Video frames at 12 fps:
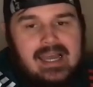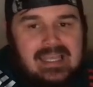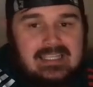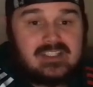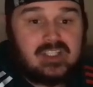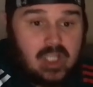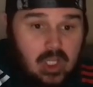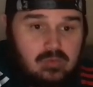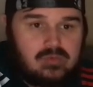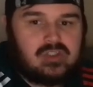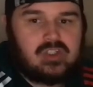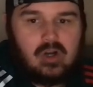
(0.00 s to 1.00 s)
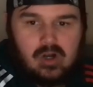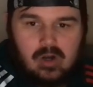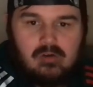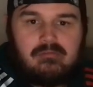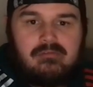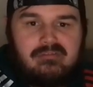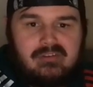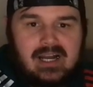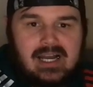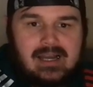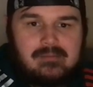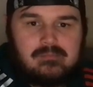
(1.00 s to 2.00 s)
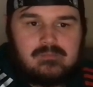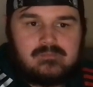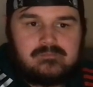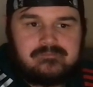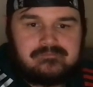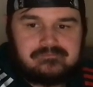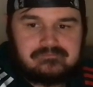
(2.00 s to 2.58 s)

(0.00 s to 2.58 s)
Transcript: uh, is the coach of um,